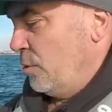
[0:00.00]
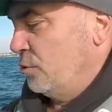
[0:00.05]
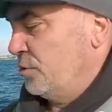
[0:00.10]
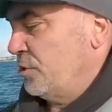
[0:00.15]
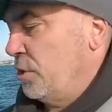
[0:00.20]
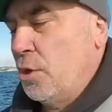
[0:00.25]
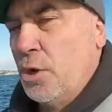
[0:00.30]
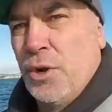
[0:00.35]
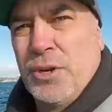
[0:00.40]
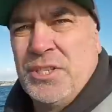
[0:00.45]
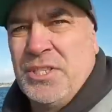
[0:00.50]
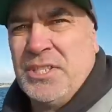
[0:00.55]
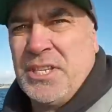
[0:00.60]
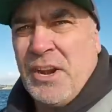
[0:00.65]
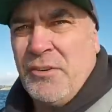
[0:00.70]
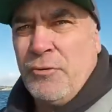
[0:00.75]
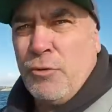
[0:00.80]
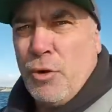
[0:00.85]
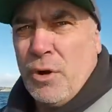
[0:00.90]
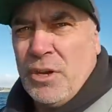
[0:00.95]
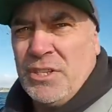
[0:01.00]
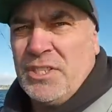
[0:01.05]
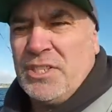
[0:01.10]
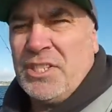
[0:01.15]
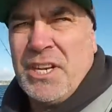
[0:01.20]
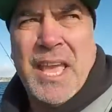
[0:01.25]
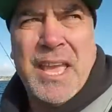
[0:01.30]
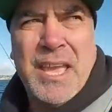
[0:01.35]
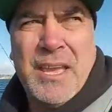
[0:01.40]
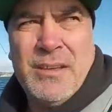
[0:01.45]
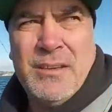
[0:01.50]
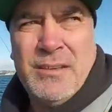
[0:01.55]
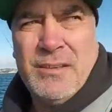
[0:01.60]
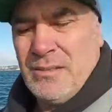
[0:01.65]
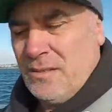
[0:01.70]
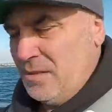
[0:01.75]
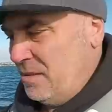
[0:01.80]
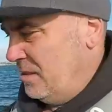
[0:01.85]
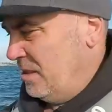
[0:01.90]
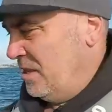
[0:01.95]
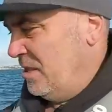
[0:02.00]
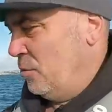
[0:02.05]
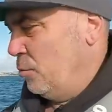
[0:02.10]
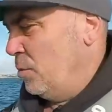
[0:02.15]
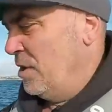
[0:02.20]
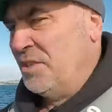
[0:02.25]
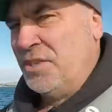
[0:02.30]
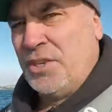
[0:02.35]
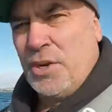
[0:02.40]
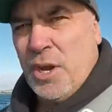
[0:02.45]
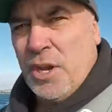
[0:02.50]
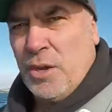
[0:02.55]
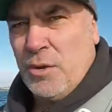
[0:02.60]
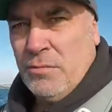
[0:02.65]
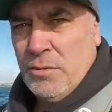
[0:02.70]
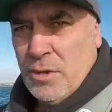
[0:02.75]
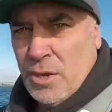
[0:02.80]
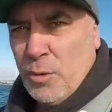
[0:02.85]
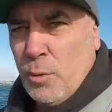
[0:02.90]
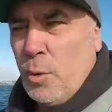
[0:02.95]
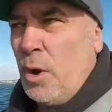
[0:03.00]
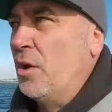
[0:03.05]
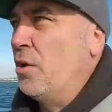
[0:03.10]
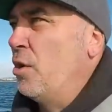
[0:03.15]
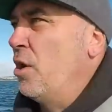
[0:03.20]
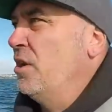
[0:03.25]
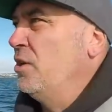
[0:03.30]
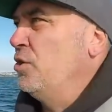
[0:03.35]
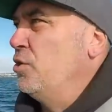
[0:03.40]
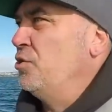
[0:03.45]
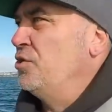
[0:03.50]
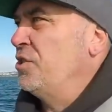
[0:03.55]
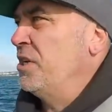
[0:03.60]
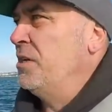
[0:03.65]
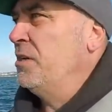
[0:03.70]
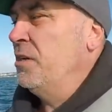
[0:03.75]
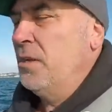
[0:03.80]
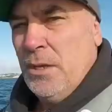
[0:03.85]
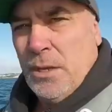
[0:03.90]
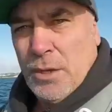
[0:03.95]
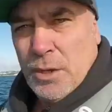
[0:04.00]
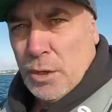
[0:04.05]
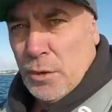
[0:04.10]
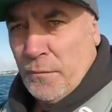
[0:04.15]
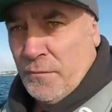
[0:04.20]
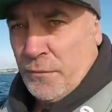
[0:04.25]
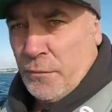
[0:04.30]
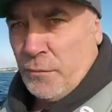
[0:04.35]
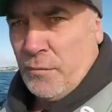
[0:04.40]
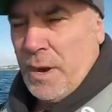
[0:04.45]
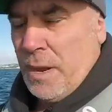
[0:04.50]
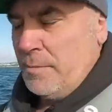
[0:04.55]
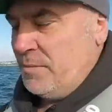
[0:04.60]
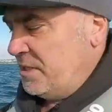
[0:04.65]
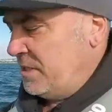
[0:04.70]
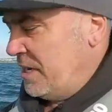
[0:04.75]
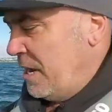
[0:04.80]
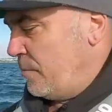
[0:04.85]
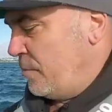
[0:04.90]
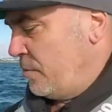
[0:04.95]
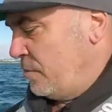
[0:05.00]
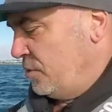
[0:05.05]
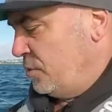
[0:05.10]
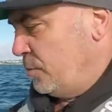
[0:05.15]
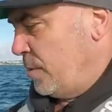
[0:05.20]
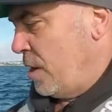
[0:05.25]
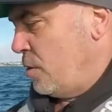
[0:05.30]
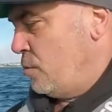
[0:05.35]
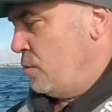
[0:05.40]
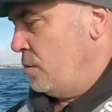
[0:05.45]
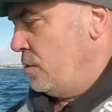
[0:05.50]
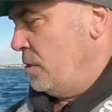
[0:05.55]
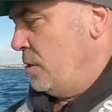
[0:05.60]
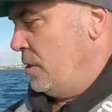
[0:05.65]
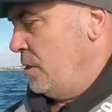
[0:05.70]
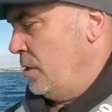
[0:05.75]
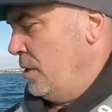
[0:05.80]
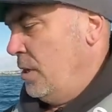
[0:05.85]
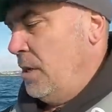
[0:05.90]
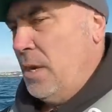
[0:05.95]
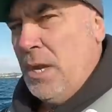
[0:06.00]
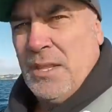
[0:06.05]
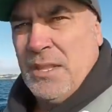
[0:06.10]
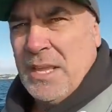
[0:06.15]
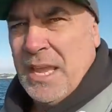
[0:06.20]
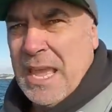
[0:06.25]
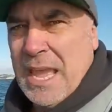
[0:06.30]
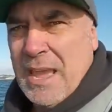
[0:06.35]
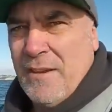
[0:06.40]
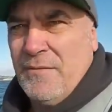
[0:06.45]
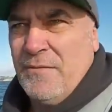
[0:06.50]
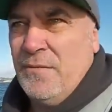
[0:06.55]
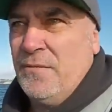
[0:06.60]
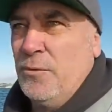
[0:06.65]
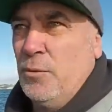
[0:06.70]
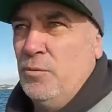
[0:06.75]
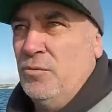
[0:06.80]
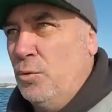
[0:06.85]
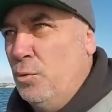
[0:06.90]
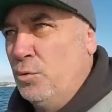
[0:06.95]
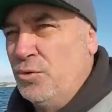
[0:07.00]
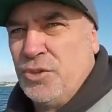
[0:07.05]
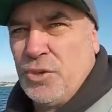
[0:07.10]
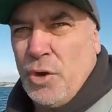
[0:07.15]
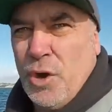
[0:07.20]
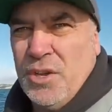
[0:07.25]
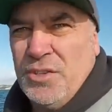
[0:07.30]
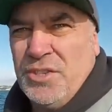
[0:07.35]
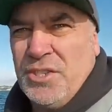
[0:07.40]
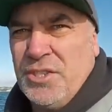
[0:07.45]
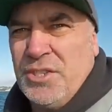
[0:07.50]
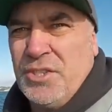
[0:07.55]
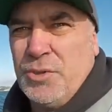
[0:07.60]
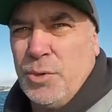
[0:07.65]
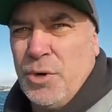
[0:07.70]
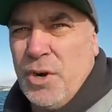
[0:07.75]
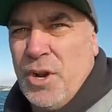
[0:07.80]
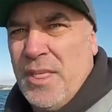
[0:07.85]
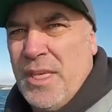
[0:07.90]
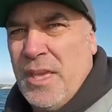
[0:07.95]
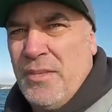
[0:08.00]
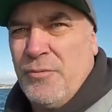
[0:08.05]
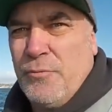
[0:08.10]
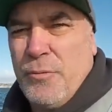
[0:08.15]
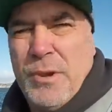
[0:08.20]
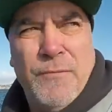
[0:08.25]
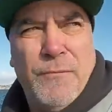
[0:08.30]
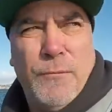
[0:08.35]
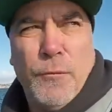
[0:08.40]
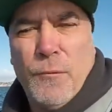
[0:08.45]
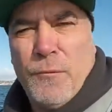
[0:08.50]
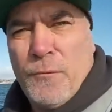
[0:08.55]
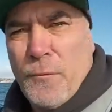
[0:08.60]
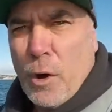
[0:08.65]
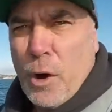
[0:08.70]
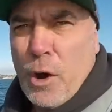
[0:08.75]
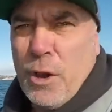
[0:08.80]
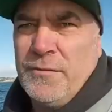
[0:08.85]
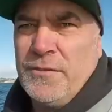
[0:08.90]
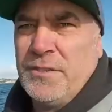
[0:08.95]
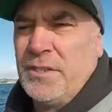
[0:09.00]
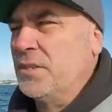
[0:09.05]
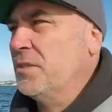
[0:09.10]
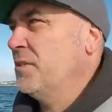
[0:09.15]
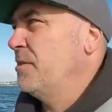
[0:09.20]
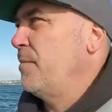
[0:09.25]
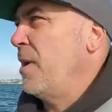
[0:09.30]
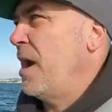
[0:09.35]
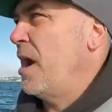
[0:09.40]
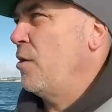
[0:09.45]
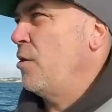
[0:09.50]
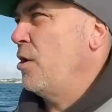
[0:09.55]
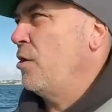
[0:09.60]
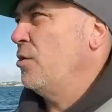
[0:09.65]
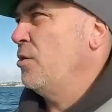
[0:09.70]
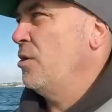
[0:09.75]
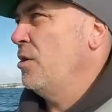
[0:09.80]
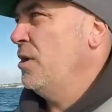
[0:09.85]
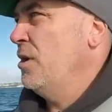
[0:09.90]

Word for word: also got a Sunrise Slayer, and they're the ones that I quite like using. Good for snapper as well. And they have all sizes, sort of like that 3, 4, 5, 6 barrow,